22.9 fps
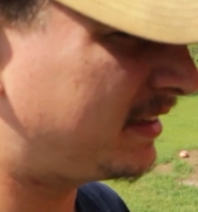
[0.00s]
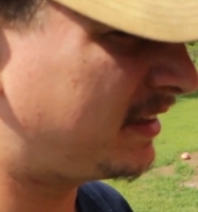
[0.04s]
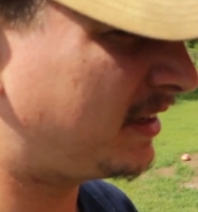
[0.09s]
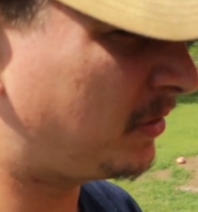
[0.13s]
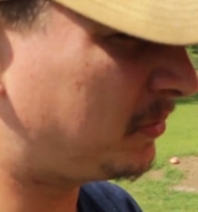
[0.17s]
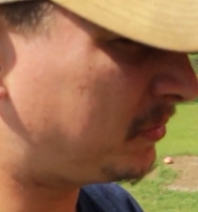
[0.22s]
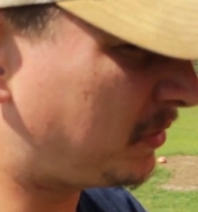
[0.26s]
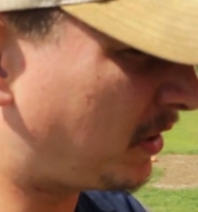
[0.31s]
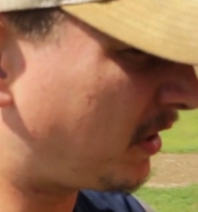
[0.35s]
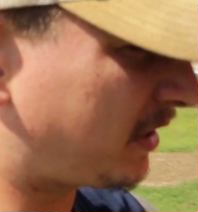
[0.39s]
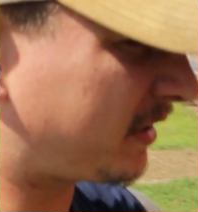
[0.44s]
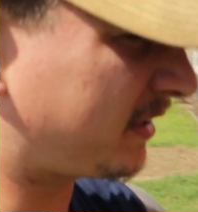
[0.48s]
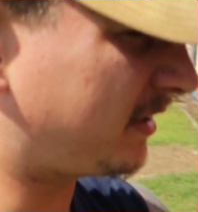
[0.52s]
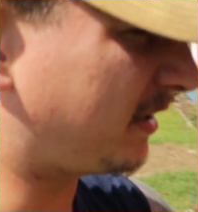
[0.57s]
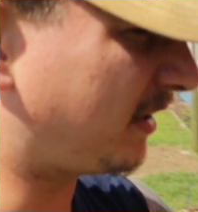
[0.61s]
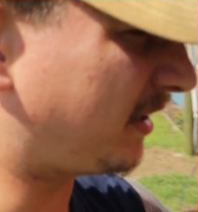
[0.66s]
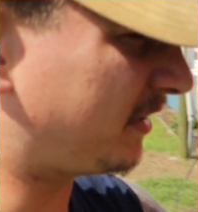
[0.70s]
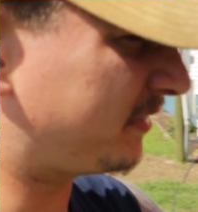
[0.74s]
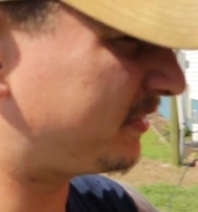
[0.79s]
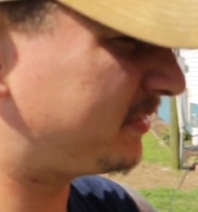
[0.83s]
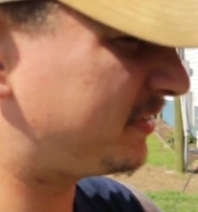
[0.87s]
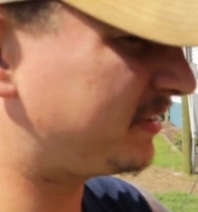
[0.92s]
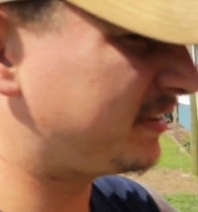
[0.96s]
oh, knock it
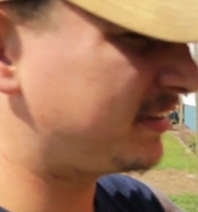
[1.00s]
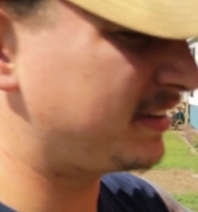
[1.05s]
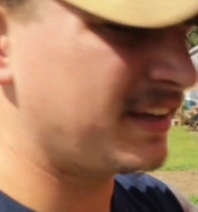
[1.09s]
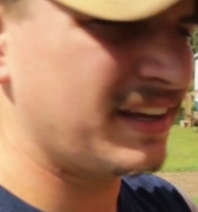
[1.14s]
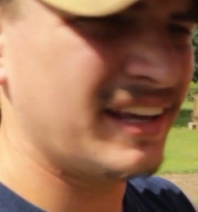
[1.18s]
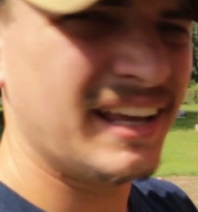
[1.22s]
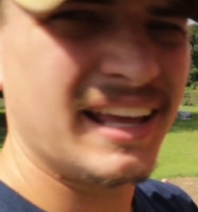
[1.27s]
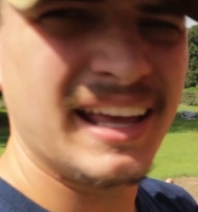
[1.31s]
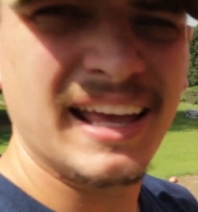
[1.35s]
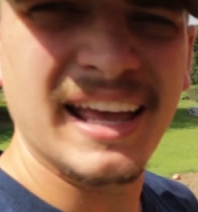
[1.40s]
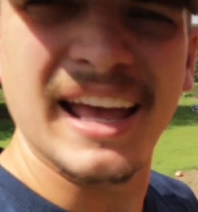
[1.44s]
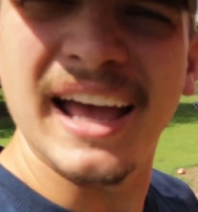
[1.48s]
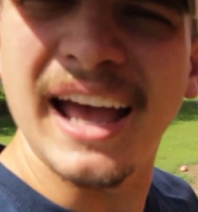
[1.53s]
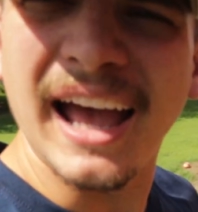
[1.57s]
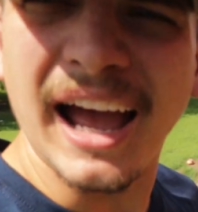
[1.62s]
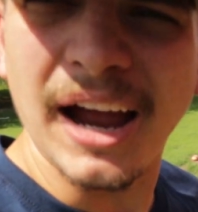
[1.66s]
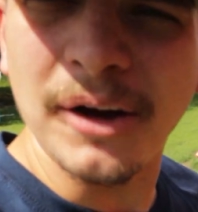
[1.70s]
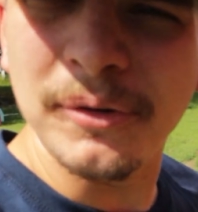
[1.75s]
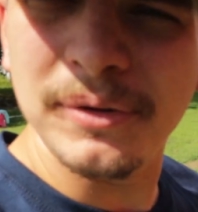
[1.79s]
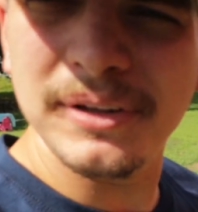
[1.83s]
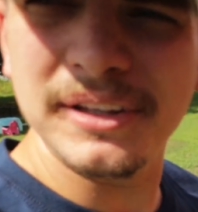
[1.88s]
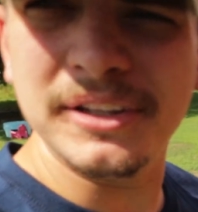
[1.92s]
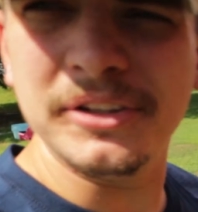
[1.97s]
off.
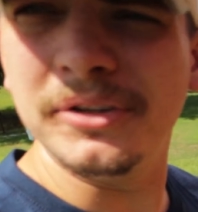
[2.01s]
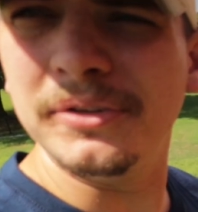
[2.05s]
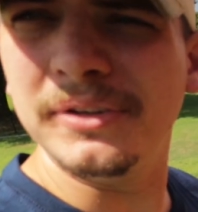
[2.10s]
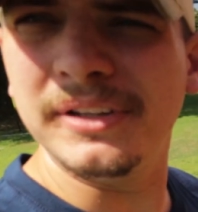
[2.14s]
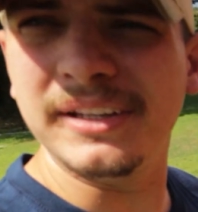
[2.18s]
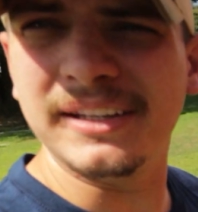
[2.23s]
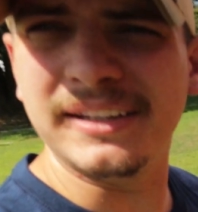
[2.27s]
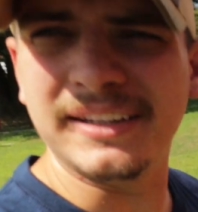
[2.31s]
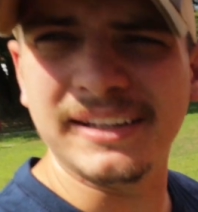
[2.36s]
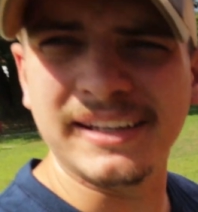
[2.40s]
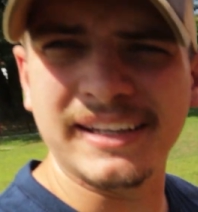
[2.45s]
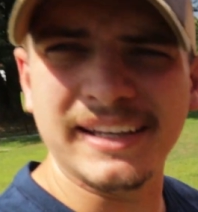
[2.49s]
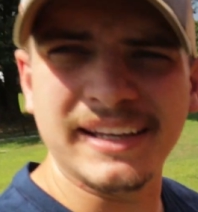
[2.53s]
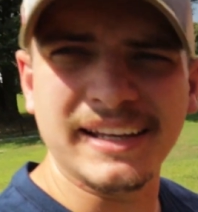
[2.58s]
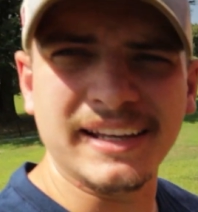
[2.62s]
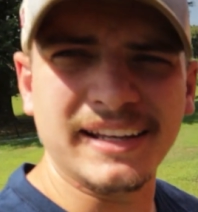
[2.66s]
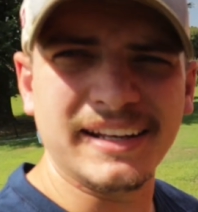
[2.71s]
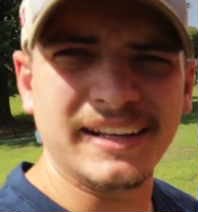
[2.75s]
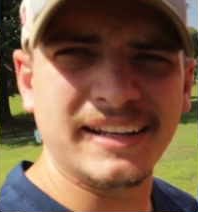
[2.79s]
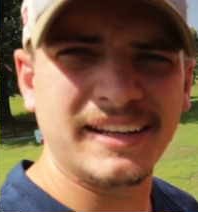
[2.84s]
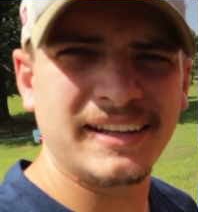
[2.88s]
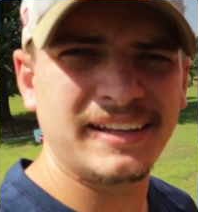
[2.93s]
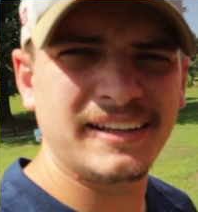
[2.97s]
I really do need to get